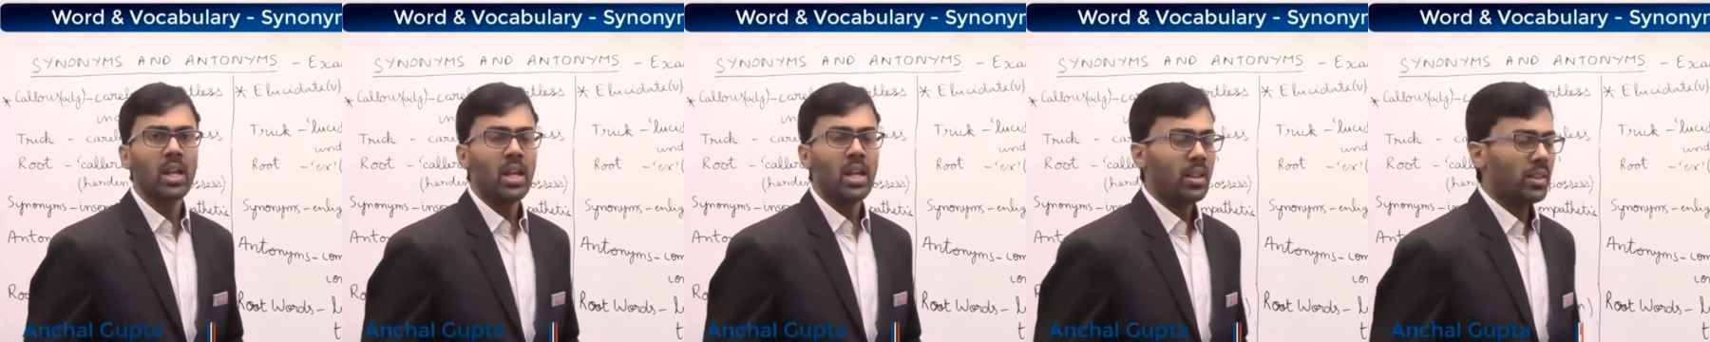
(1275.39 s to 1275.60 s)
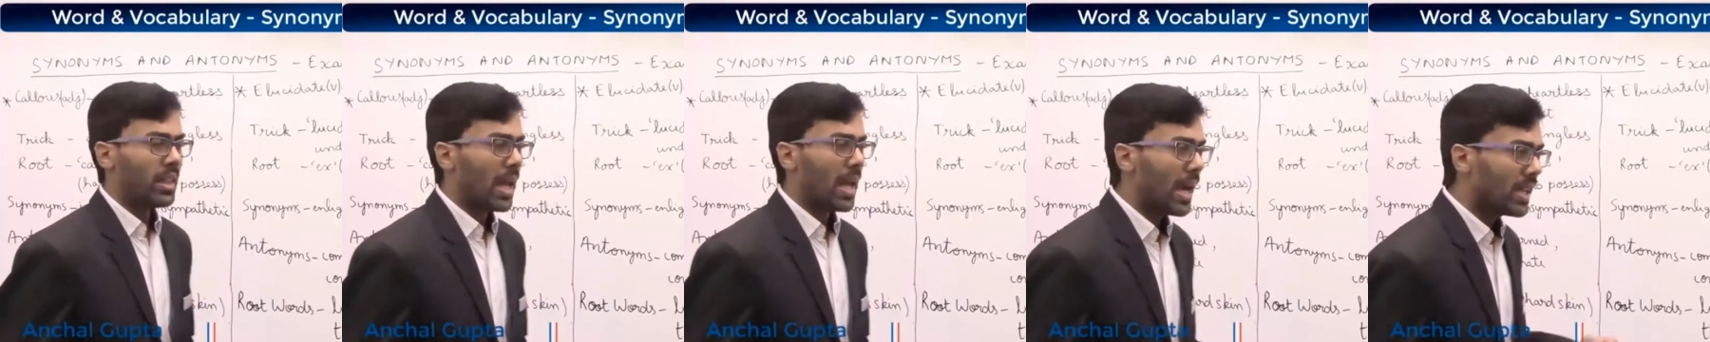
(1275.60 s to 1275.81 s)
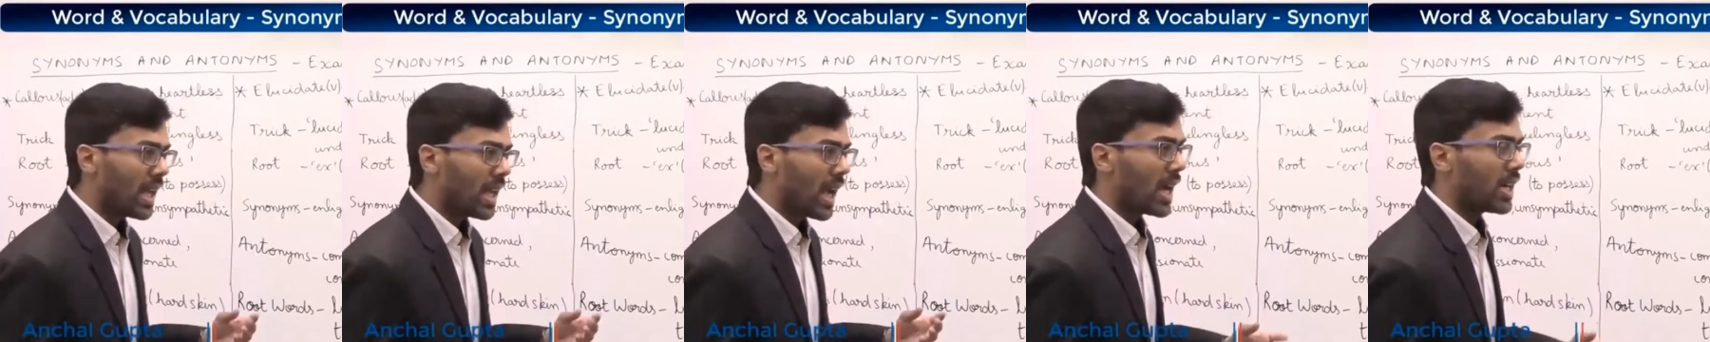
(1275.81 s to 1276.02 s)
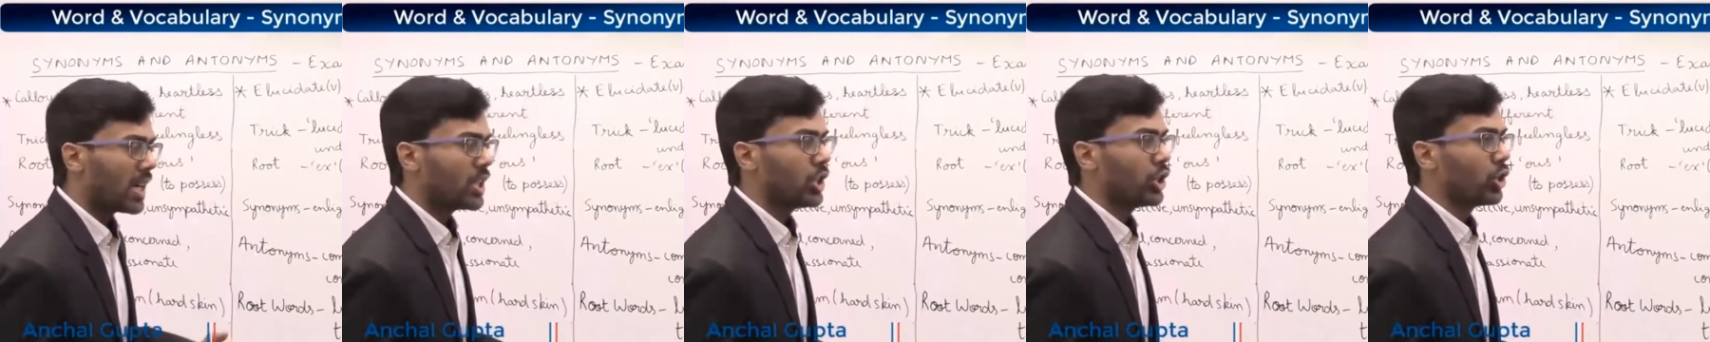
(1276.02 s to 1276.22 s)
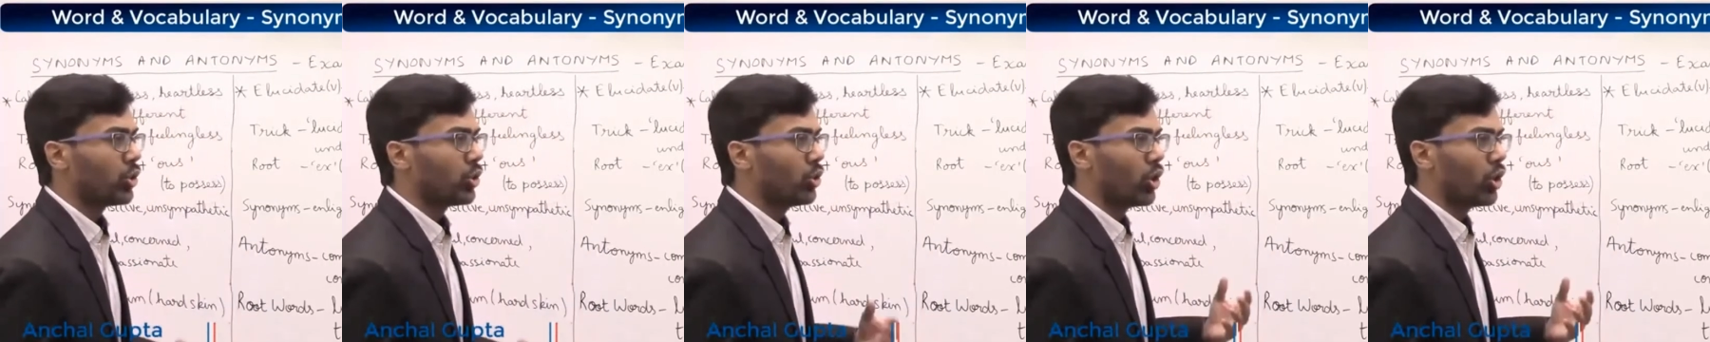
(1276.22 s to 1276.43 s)
that
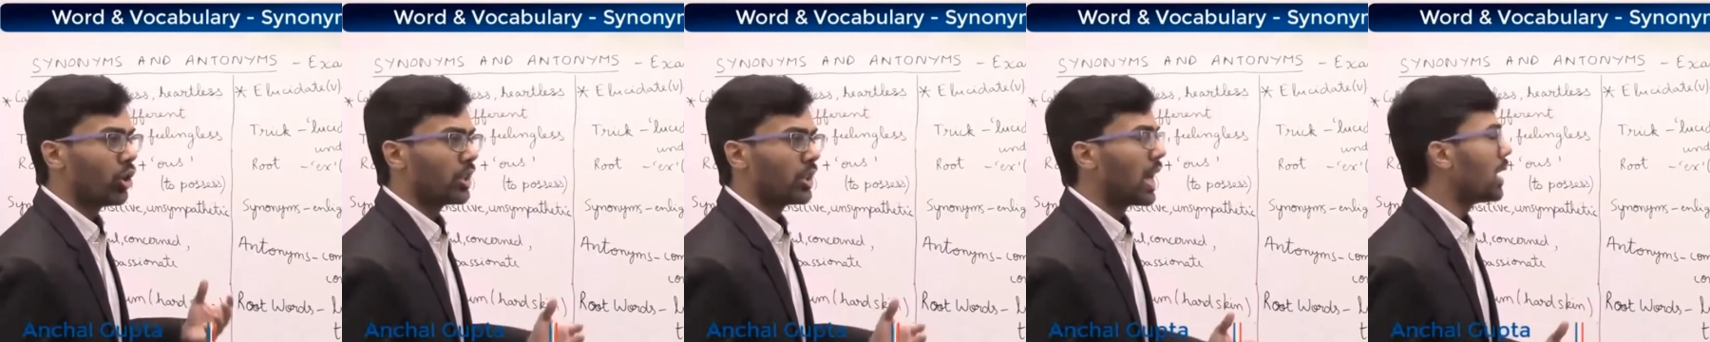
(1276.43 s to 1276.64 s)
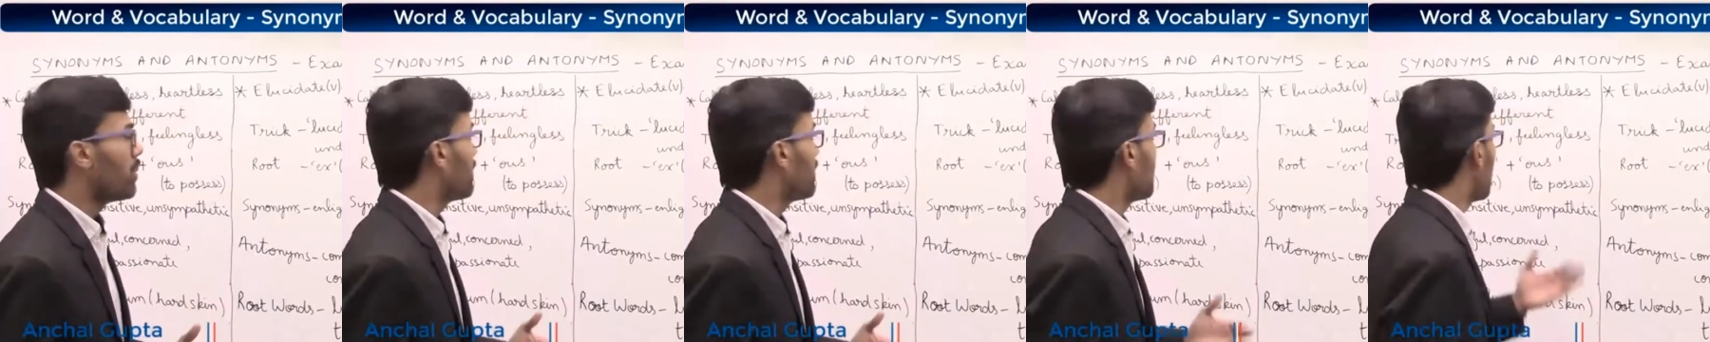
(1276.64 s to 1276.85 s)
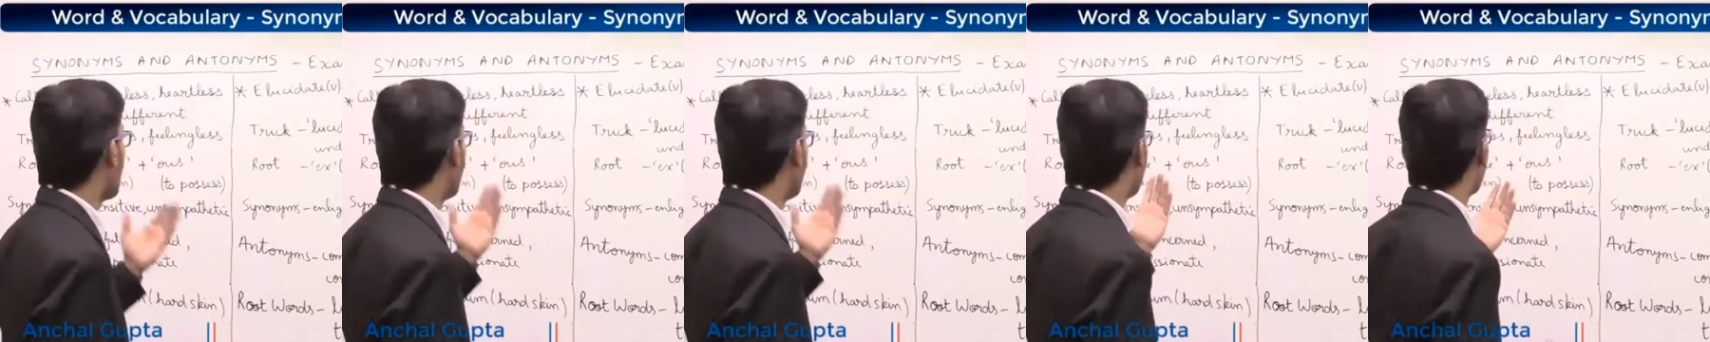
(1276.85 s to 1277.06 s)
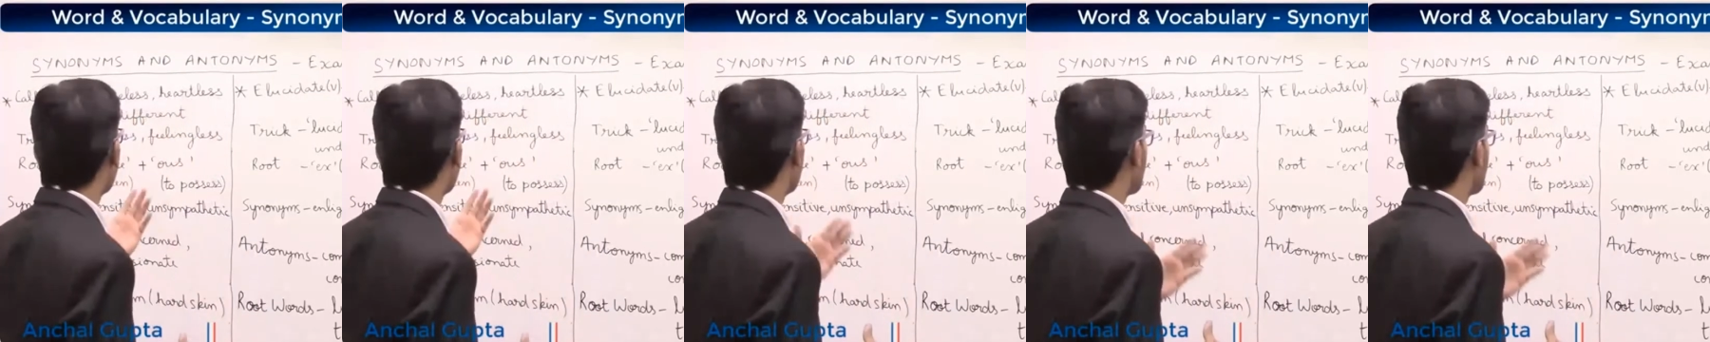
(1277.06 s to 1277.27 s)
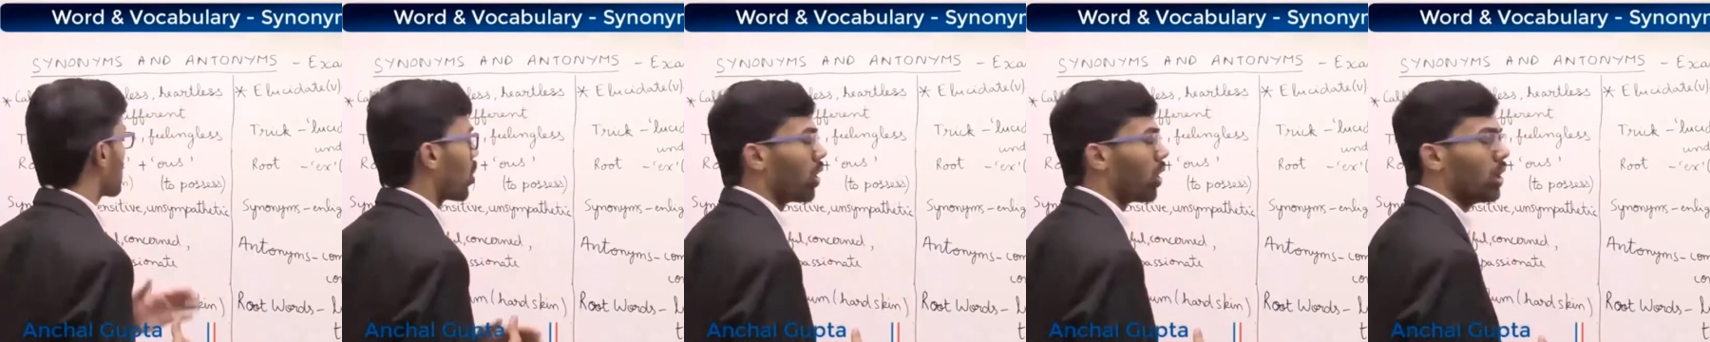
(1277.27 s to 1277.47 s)
attitude or that behavior is
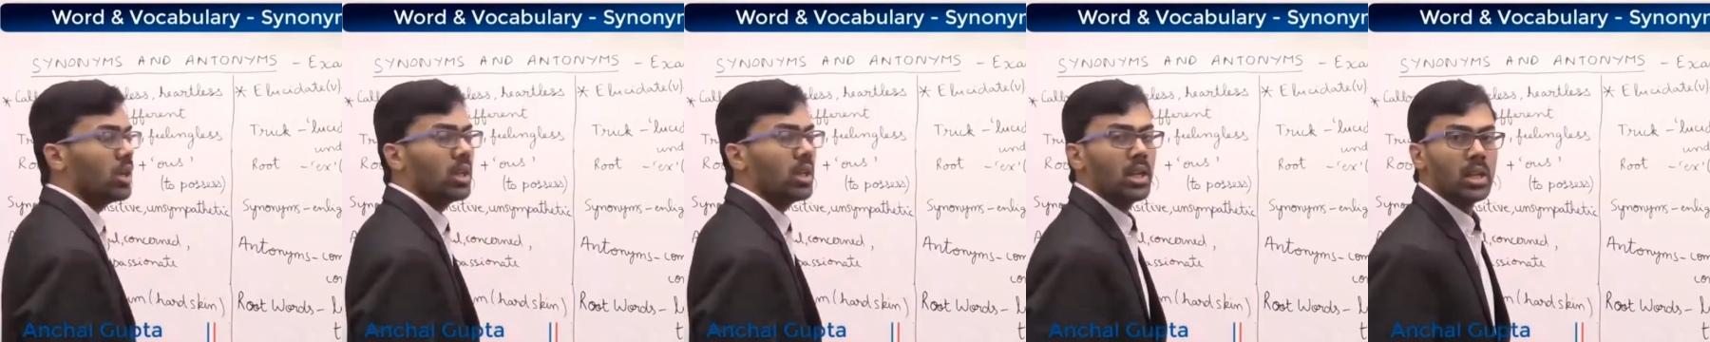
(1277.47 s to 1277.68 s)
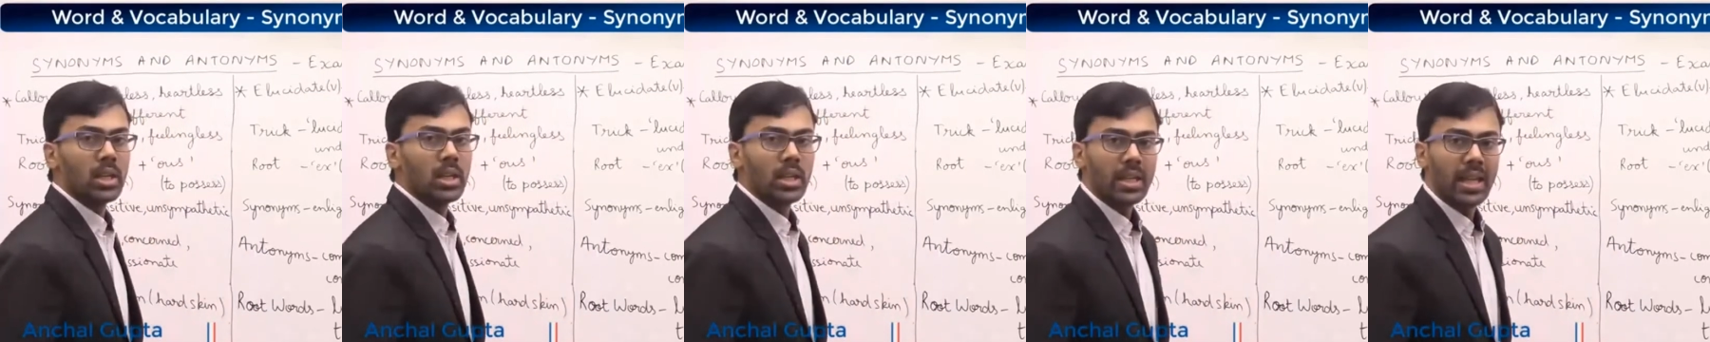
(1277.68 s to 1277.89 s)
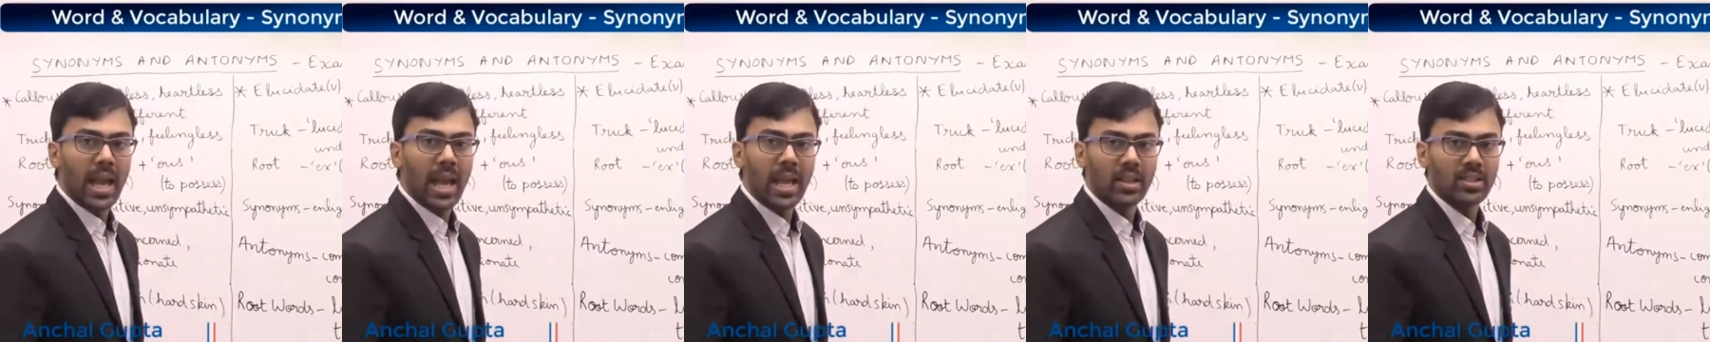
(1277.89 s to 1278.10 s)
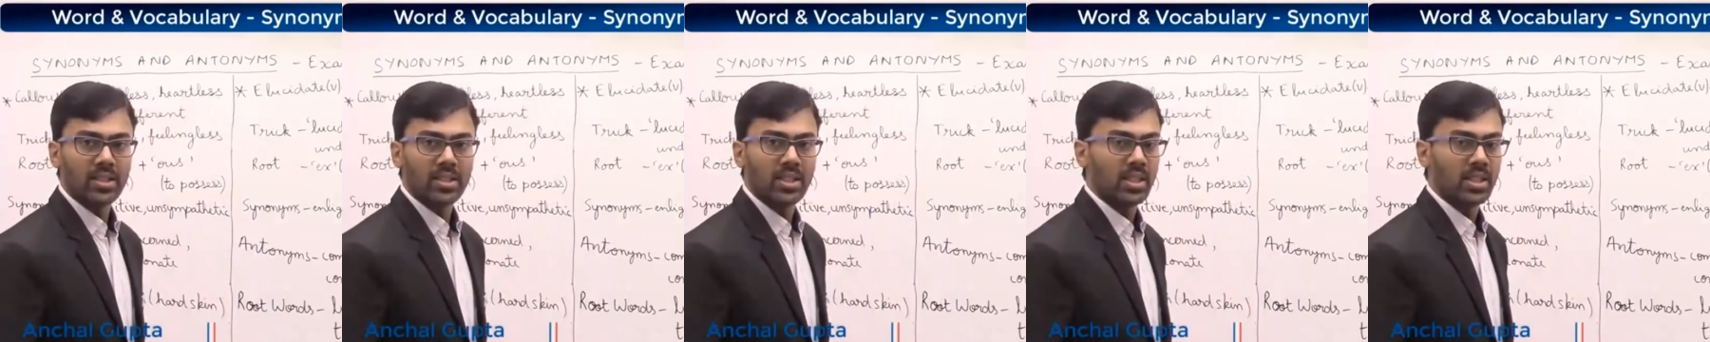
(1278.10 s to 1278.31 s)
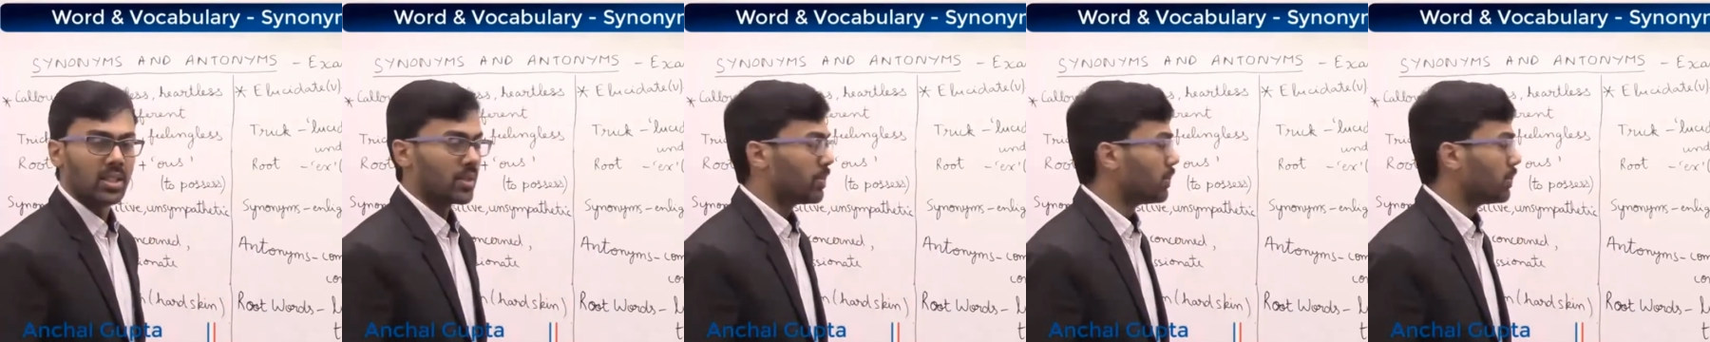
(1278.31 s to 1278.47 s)
called callous.